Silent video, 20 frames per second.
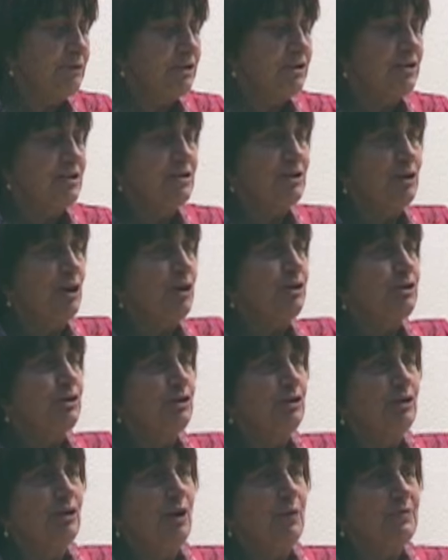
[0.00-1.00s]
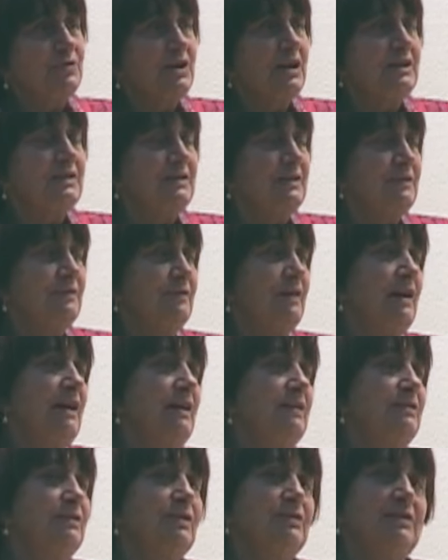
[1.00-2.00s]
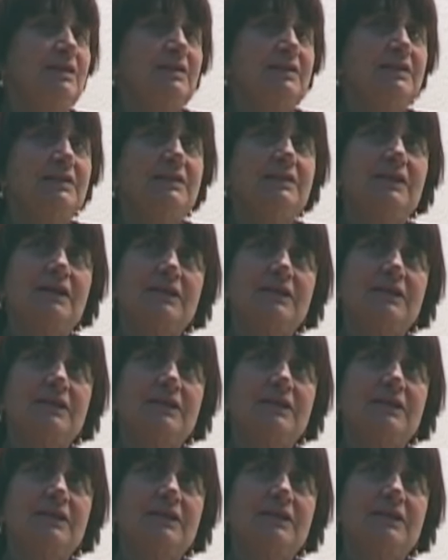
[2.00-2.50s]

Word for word: which is not objective. I totally